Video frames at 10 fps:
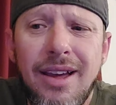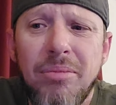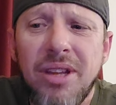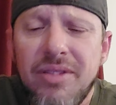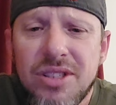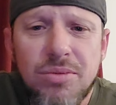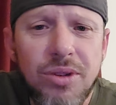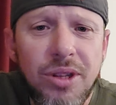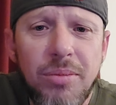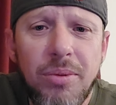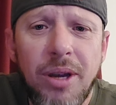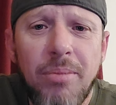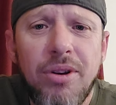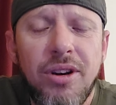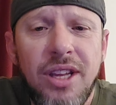I believe it's really
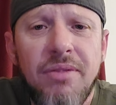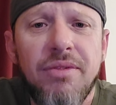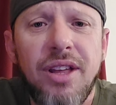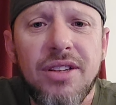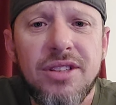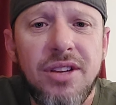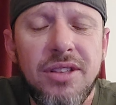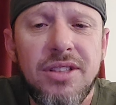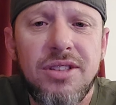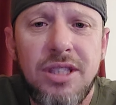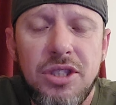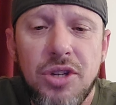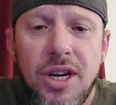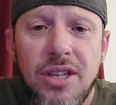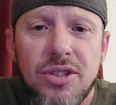put an influx on these
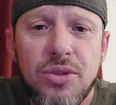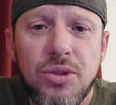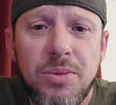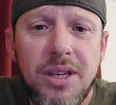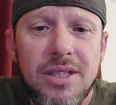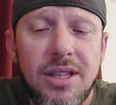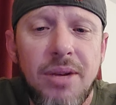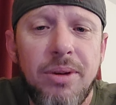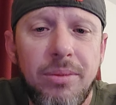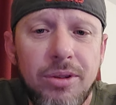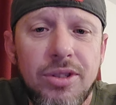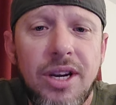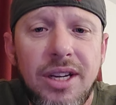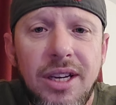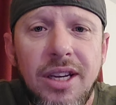training schools because a lot of people are
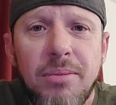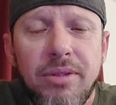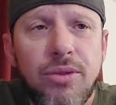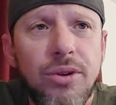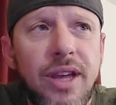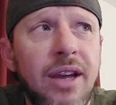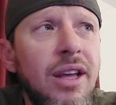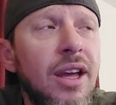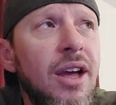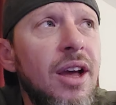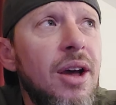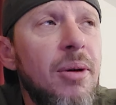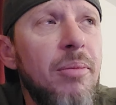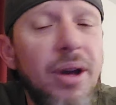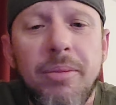trying to get in before that.
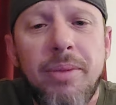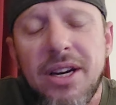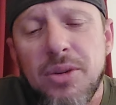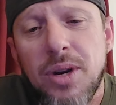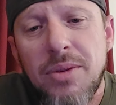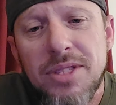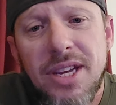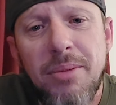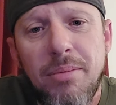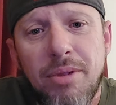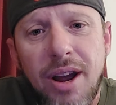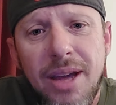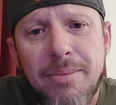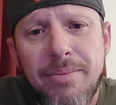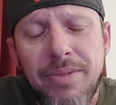But back to what I was saying,
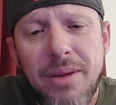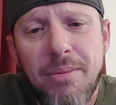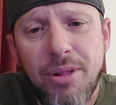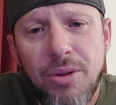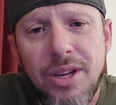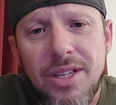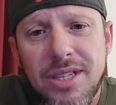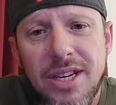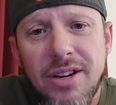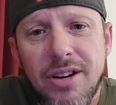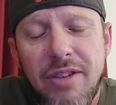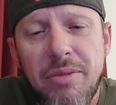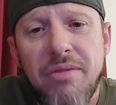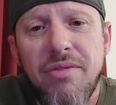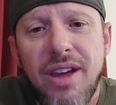Prime employees here have
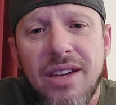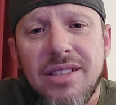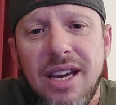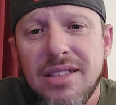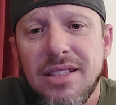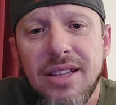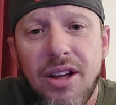been fantastic.